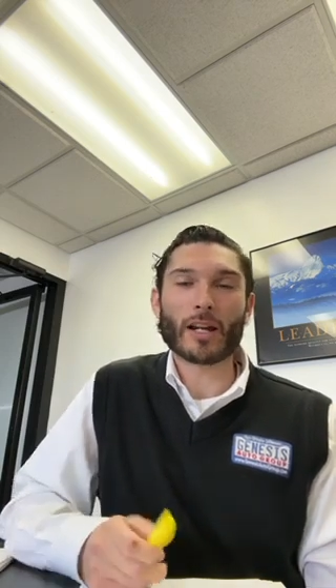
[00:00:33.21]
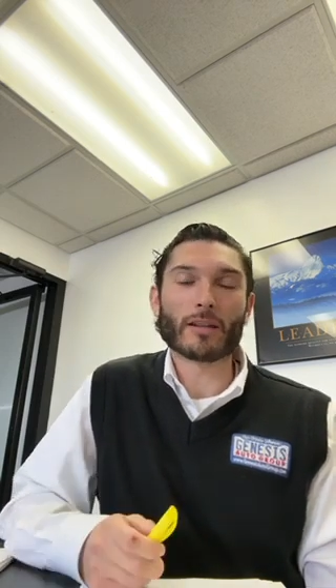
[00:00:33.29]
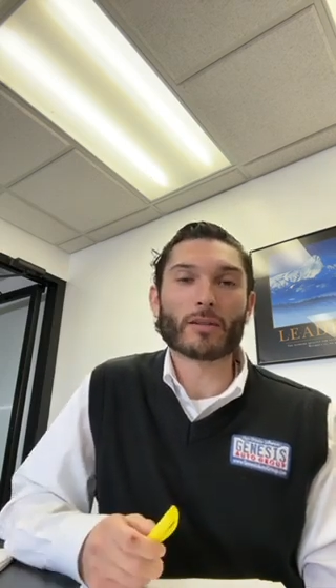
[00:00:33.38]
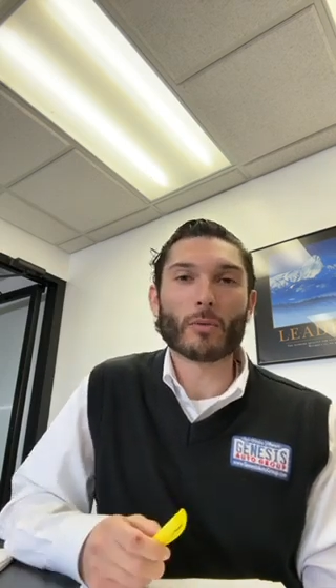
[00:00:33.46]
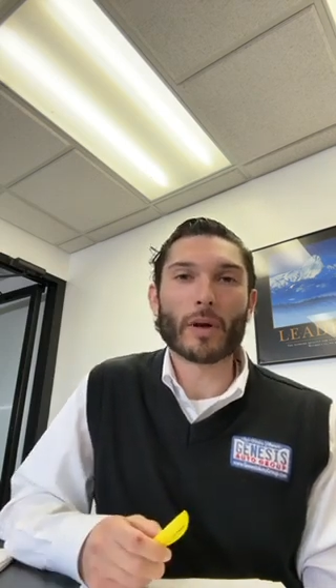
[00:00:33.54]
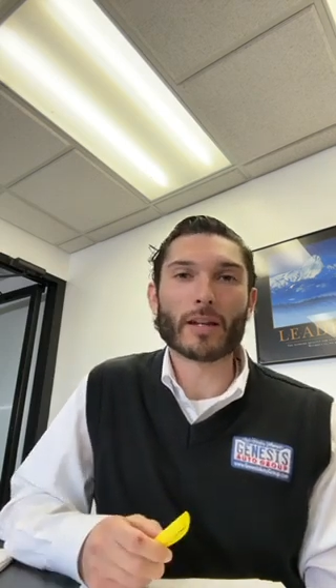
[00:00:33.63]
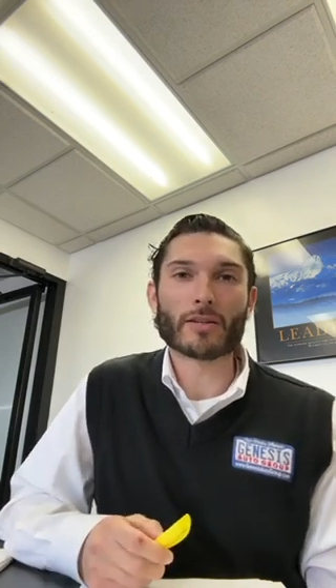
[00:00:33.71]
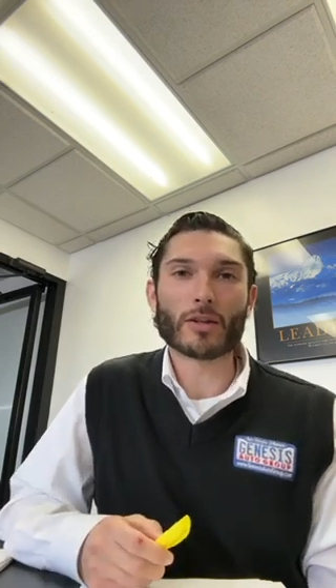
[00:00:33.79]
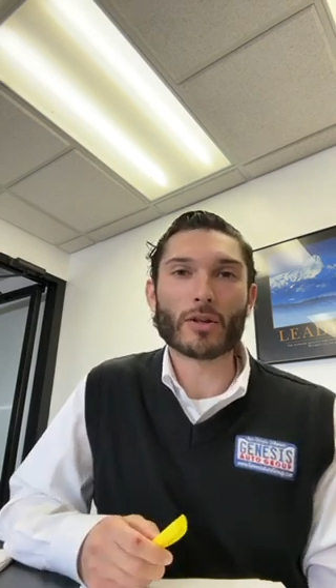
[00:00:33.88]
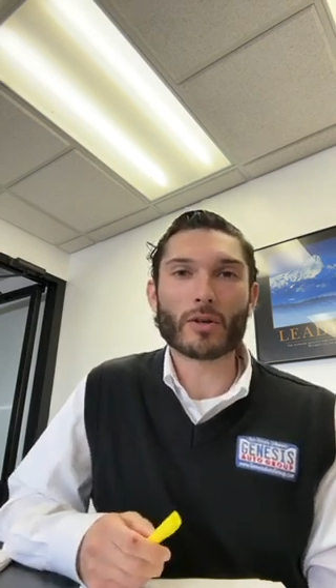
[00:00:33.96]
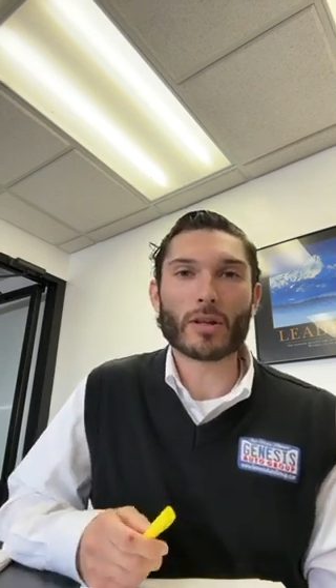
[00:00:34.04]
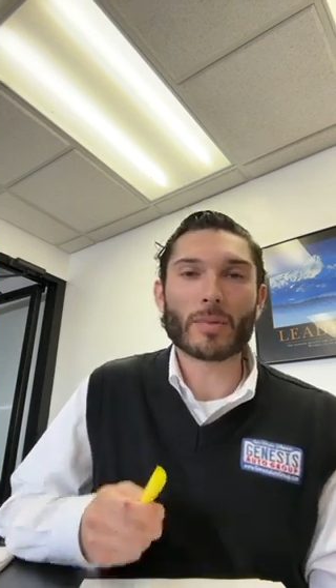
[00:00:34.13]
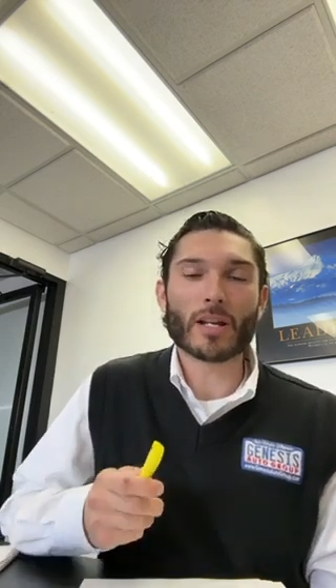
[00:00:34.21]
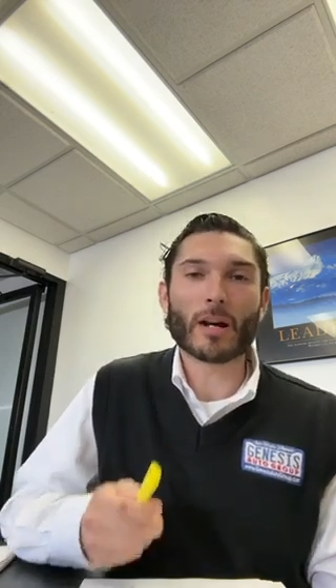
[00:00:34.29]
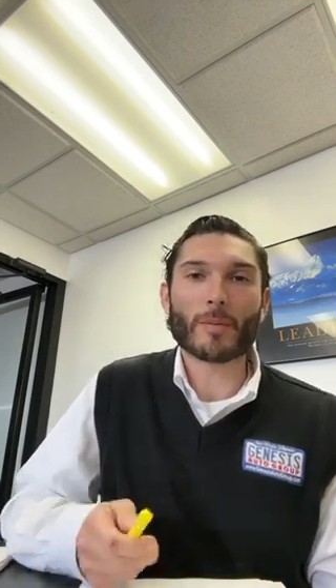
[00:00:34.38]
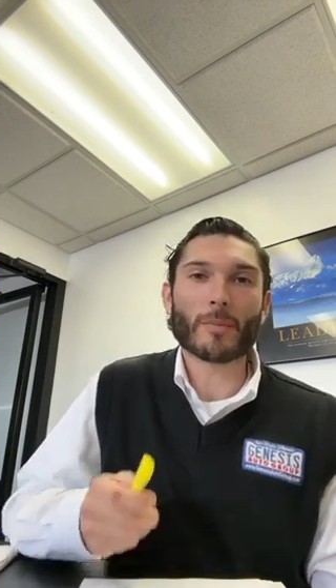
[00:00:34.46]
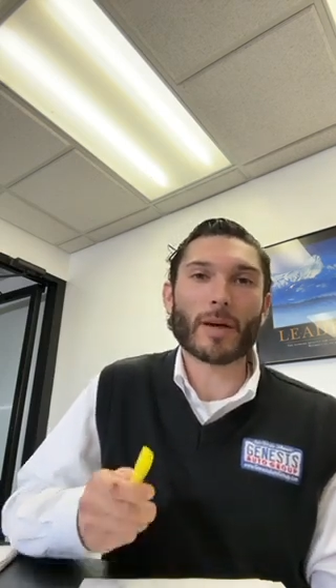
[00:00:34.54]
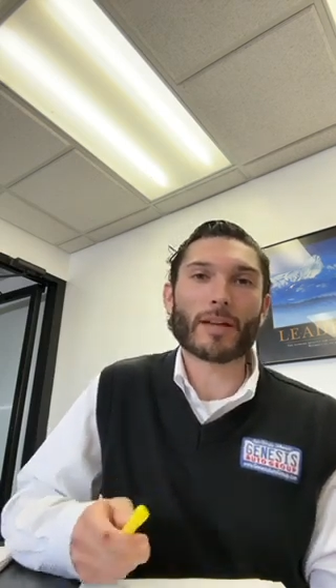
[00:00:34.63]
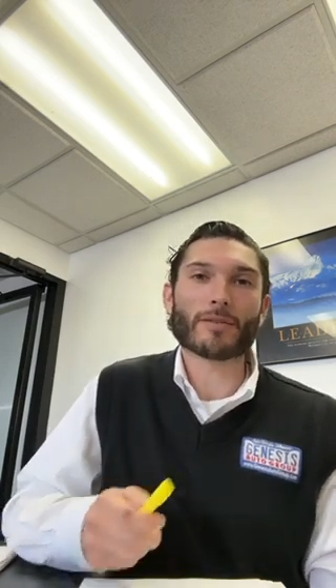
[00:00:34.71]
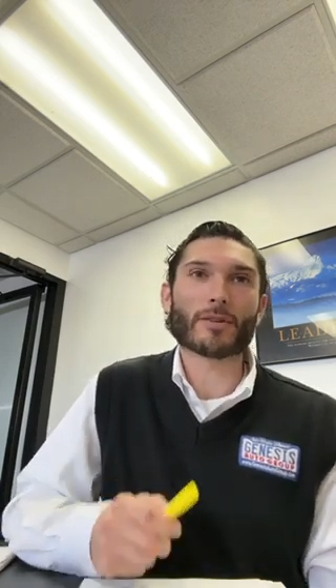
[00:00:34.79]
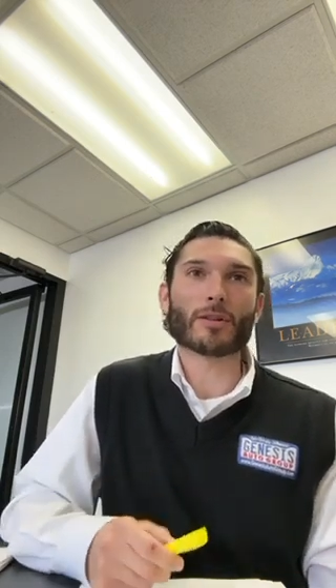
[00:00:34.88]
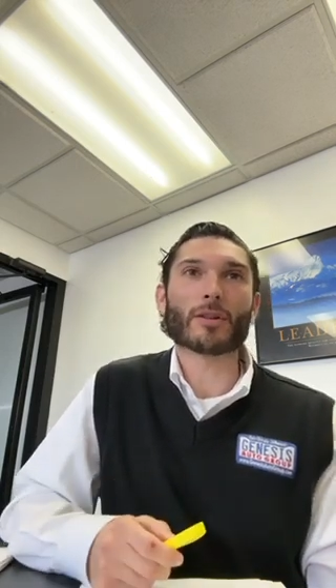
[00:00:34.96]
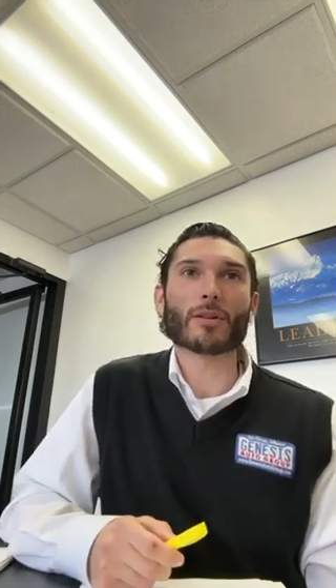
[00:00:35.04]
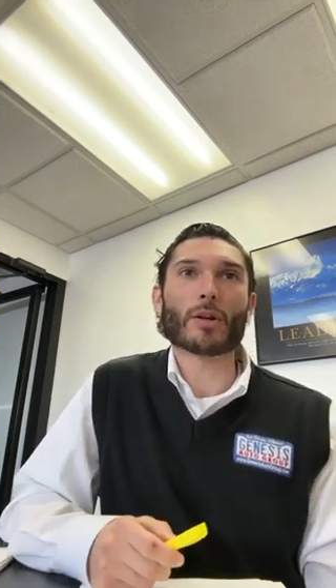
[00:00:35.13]
into ways that you can become a
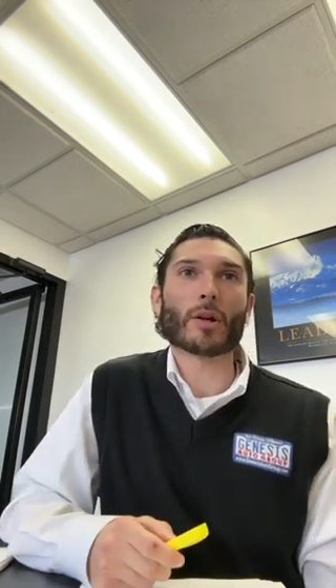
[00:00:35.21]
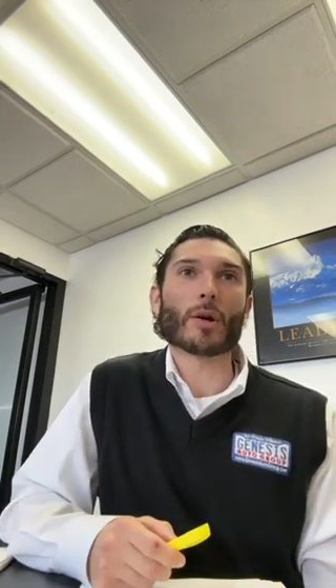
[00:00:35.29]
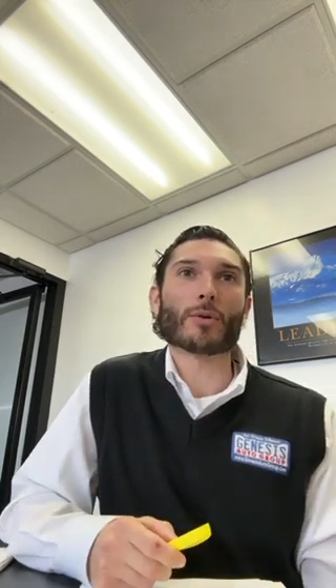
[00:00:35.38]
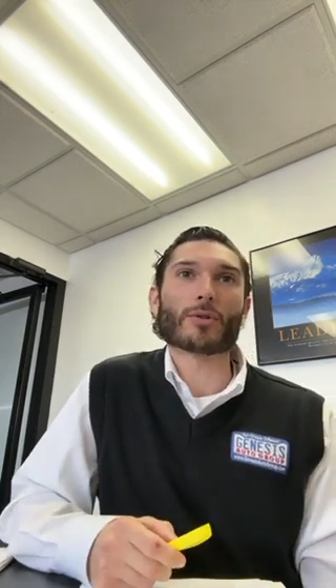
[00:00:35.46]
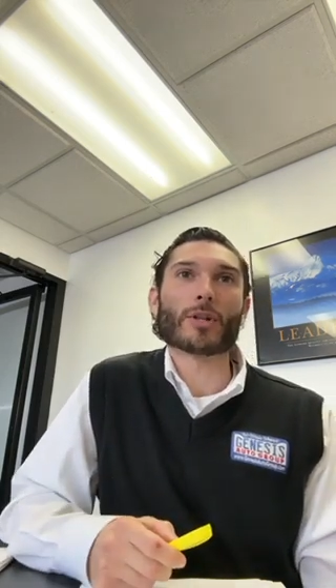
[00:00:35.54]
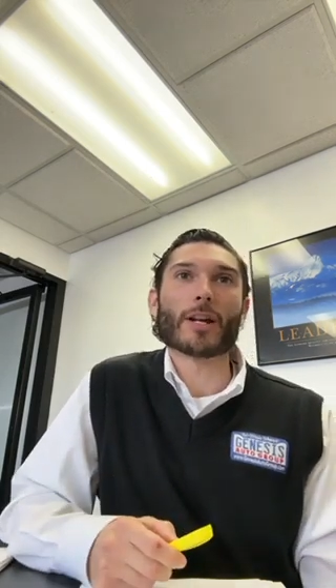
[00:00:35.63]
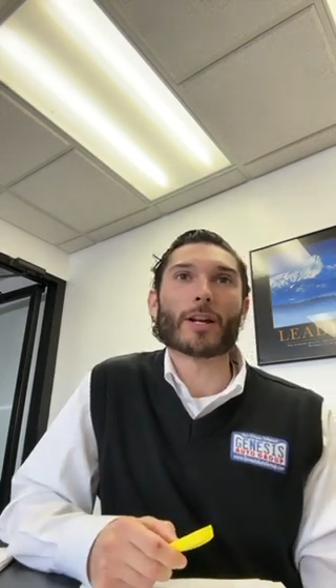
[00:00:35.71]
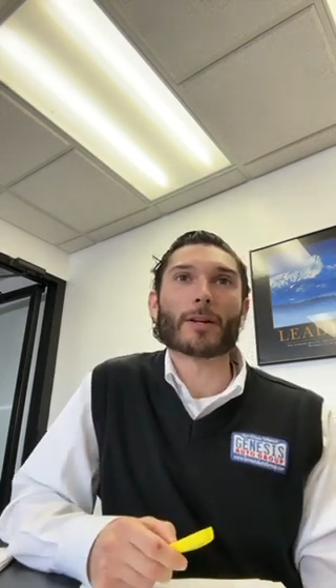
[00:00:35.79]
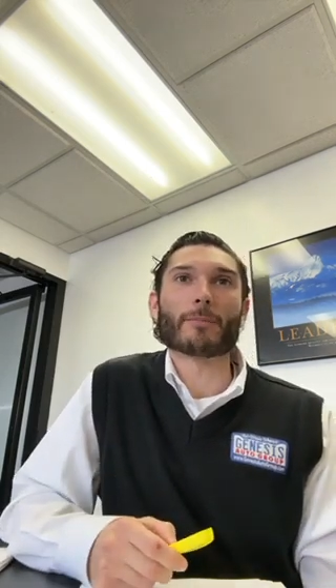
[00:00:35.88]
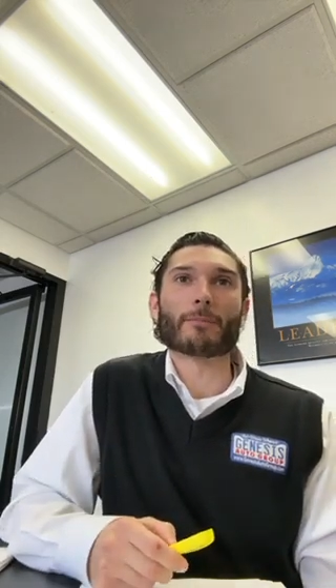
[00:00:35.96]
master negotiator.